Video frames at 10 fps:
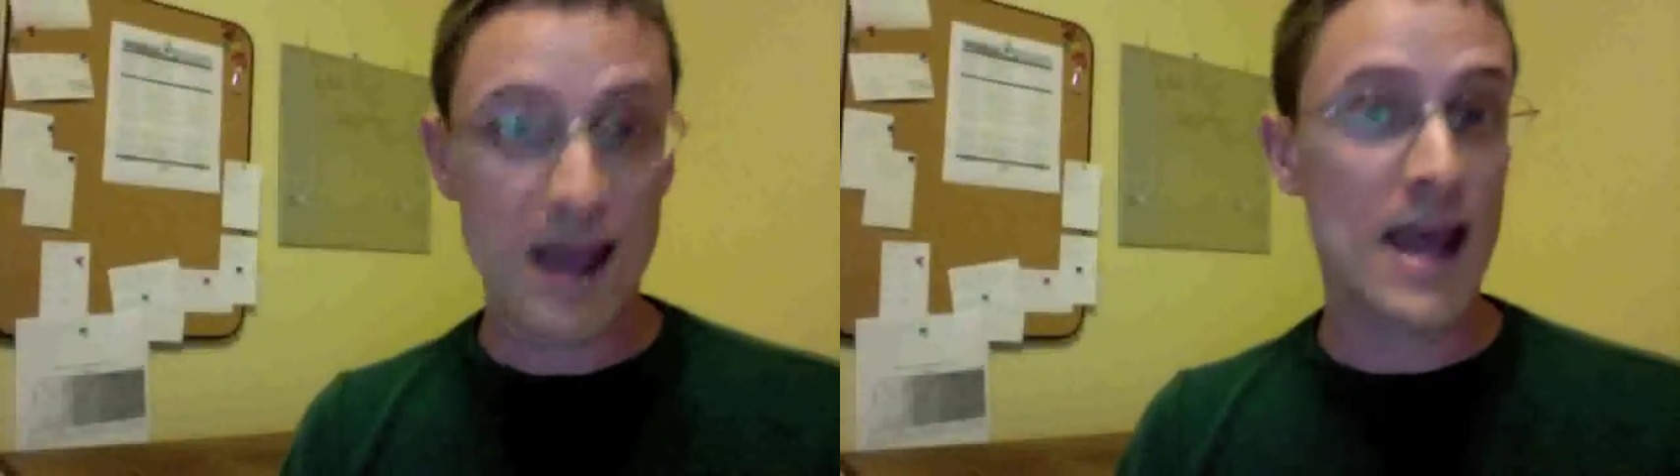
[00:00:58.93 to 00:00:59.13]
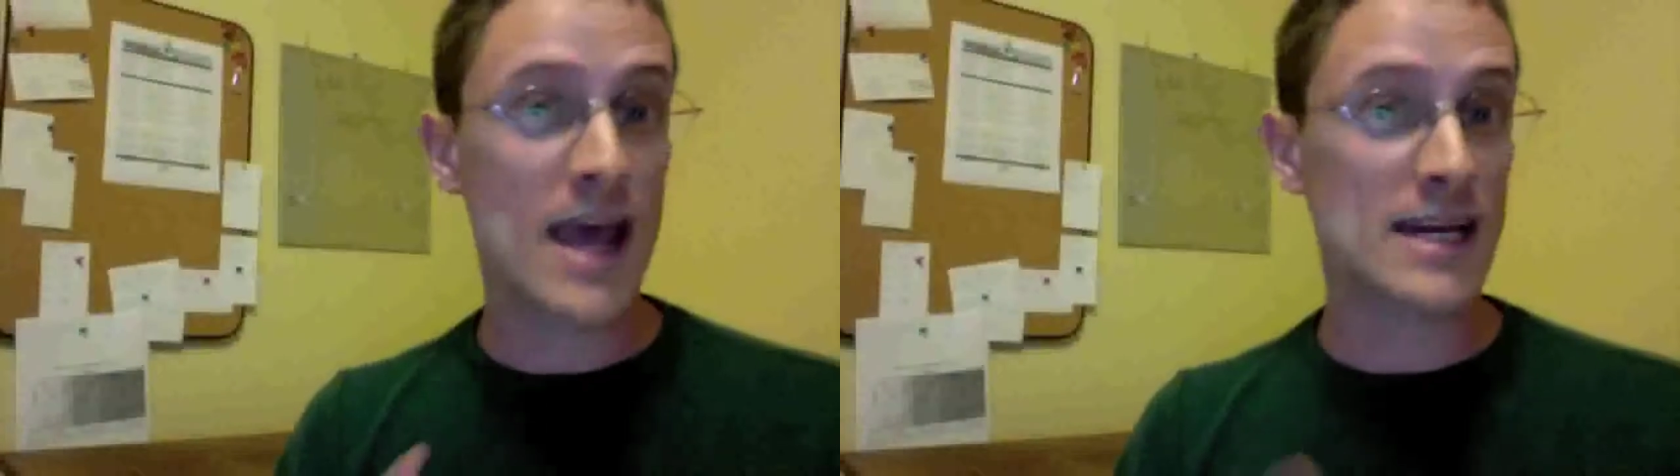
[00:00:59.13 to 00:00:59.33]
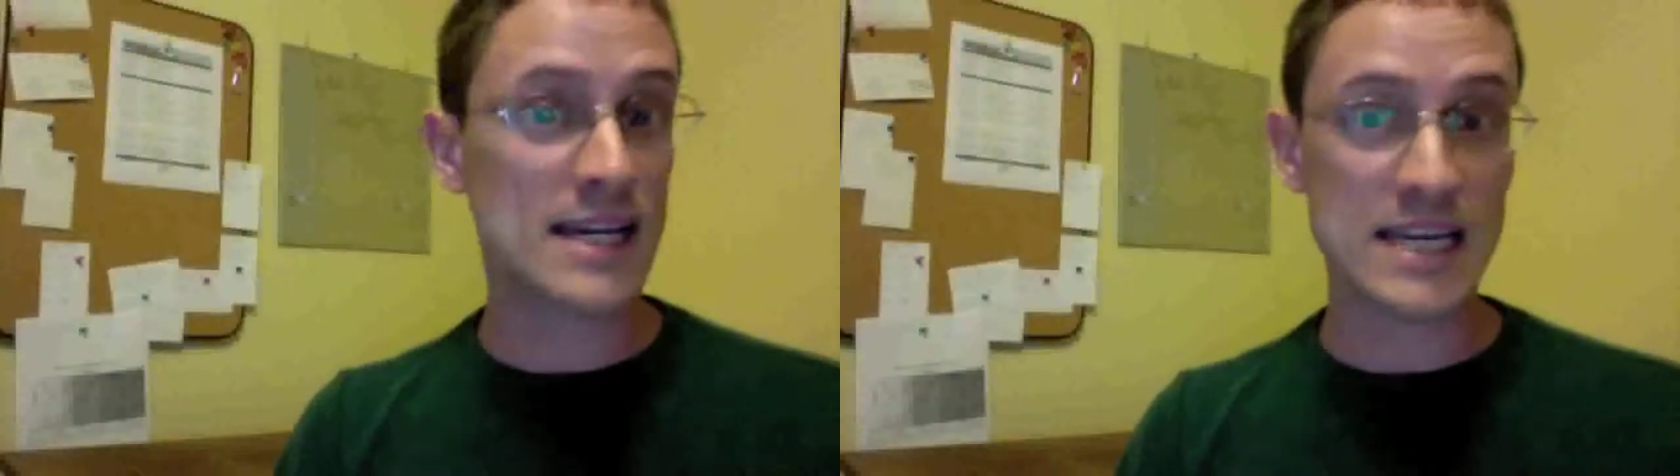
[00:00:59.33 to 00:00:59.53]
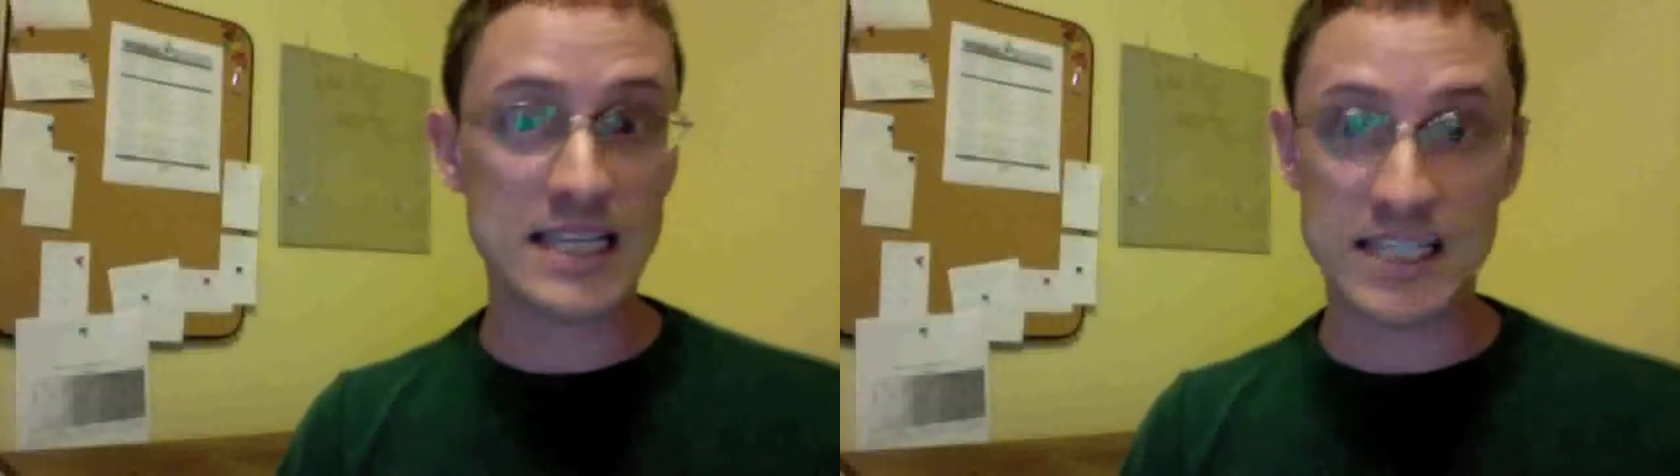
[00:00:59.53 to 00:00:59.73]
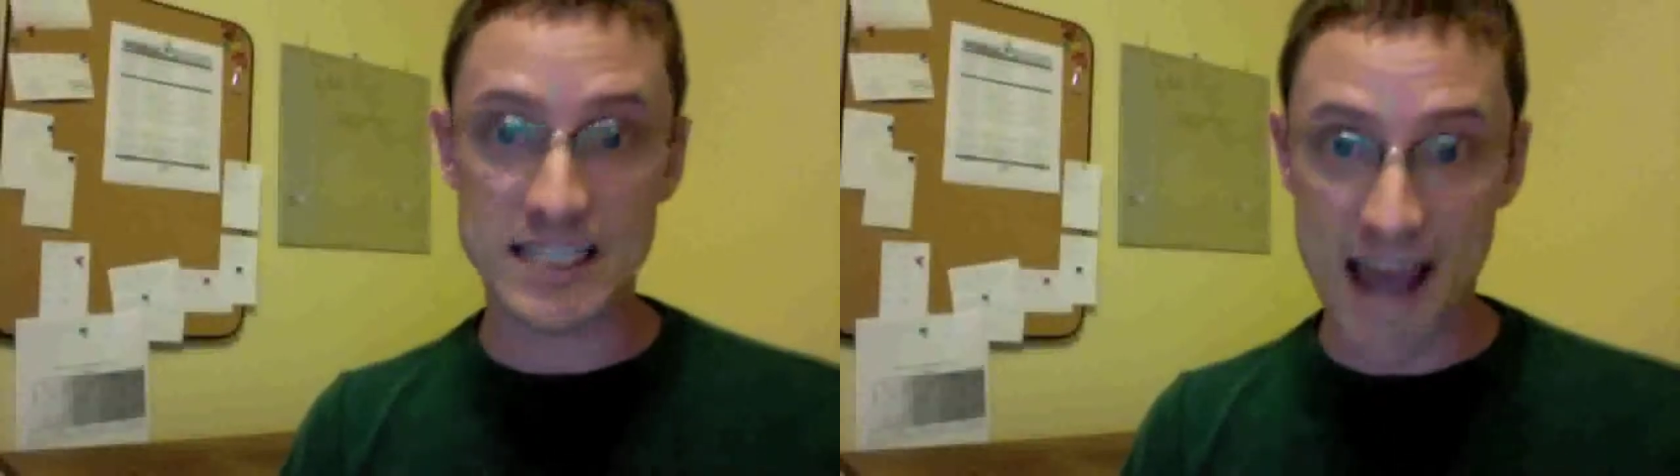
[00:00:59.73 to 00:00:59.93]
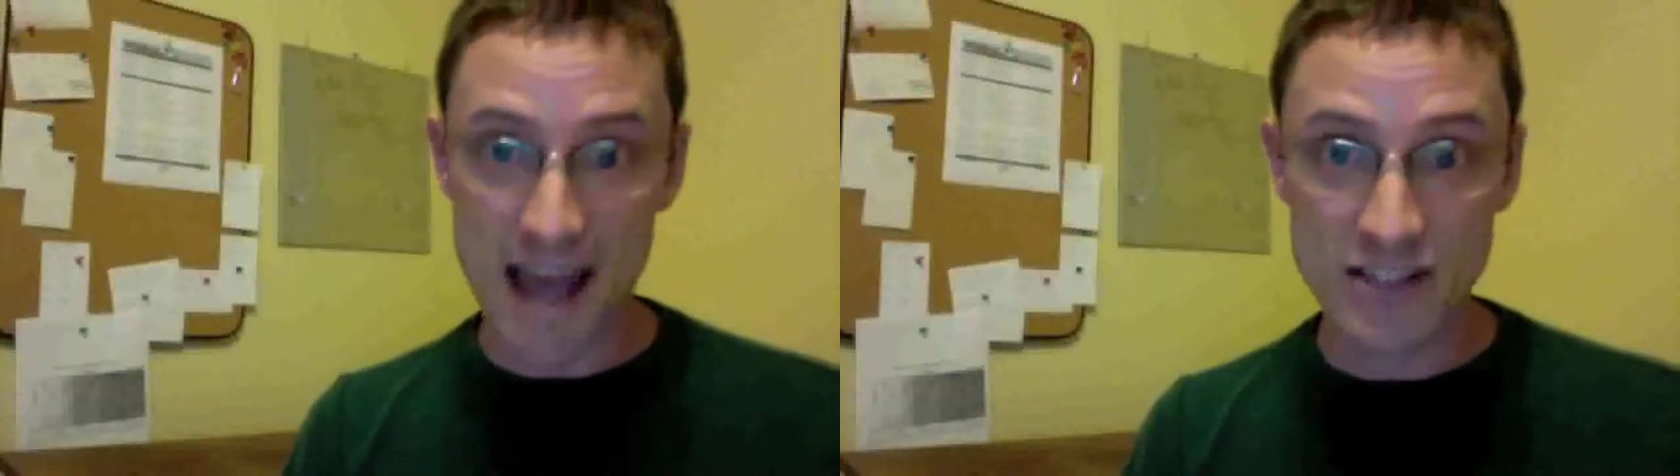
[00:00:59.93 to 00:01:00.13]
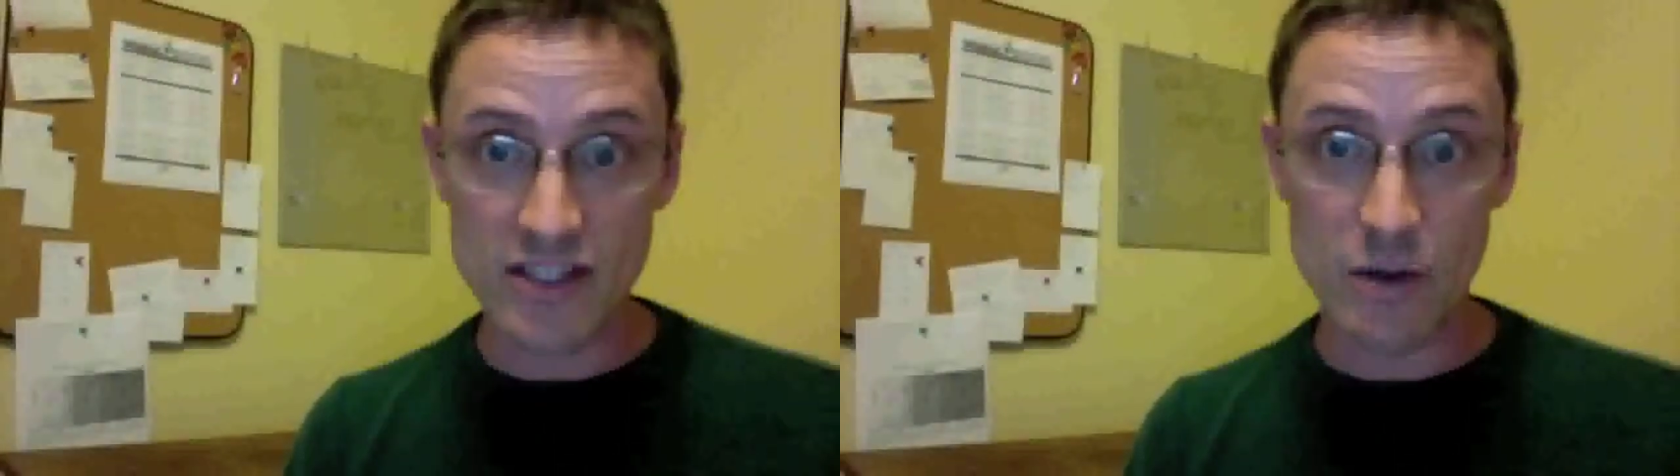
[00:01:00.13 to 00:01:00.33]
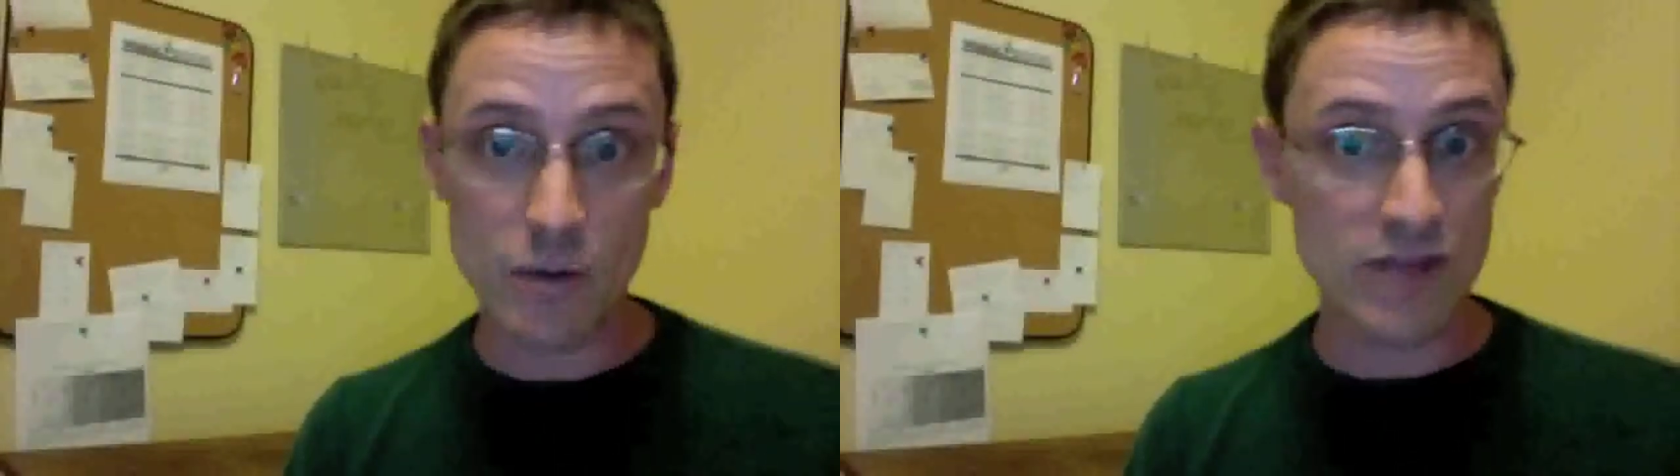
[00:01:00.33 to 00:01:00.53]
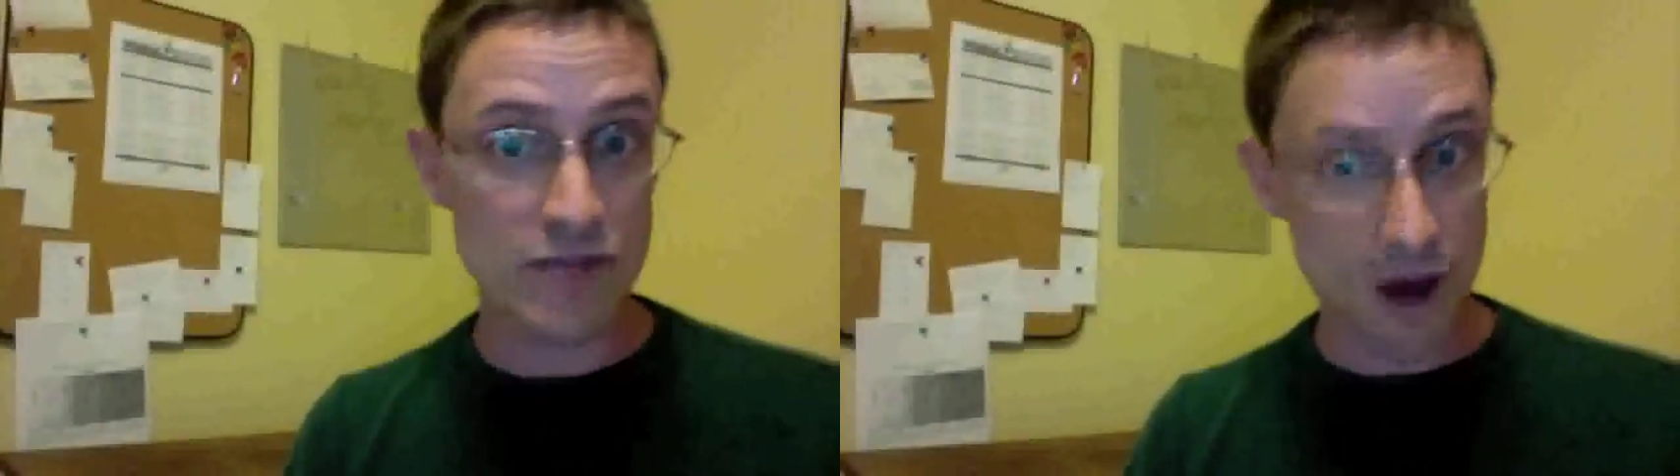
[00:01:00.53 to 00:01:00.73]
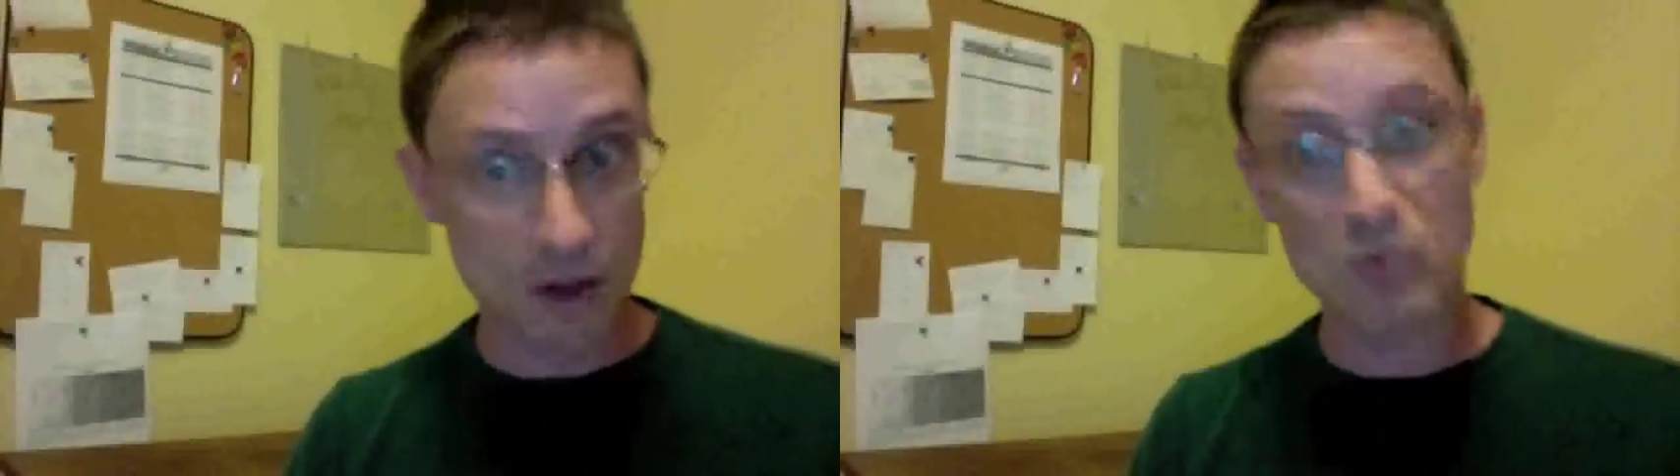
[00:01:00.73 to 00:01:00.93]
and key stats that we
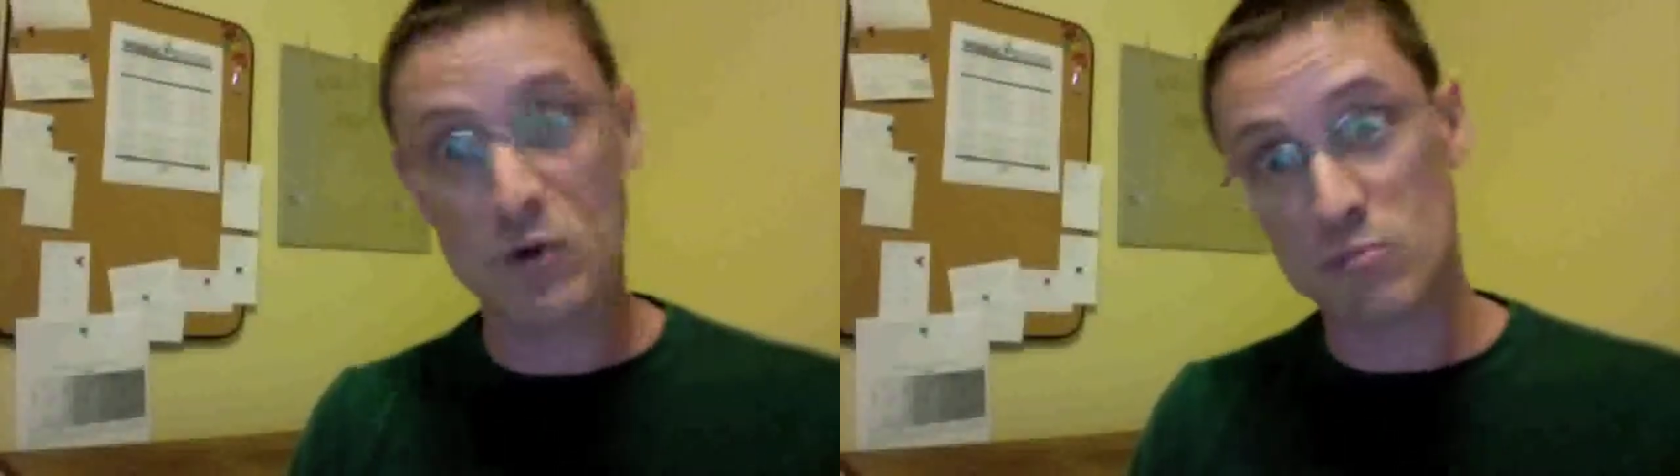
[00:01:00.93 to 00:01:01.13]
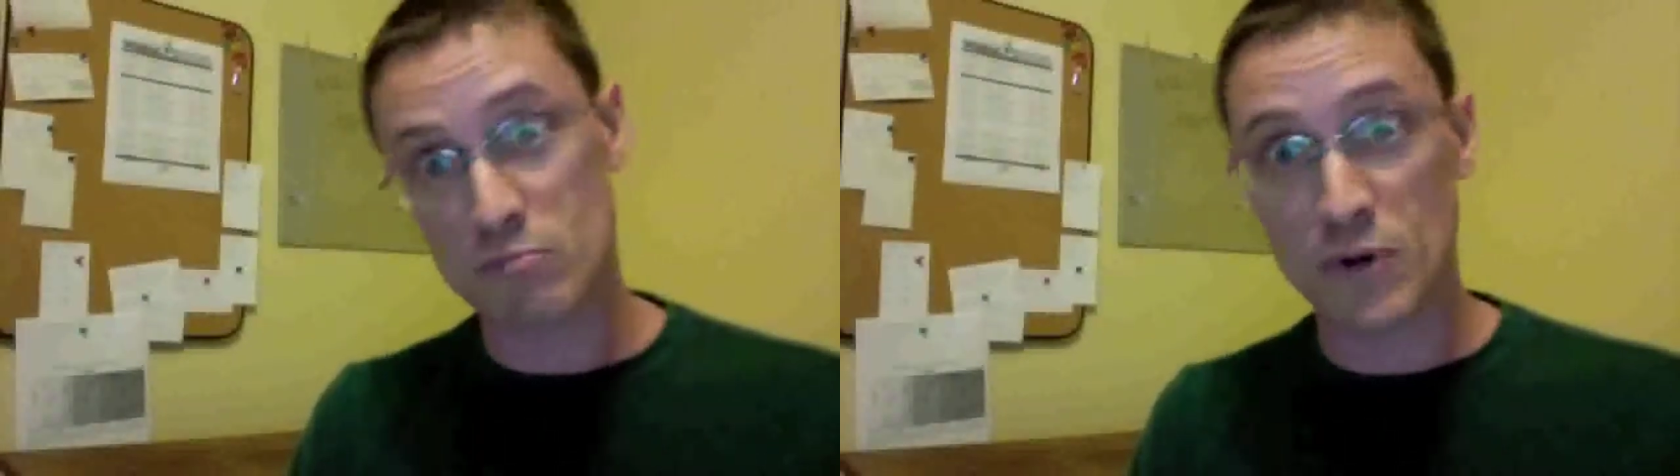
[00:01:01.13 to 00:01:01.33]
thought were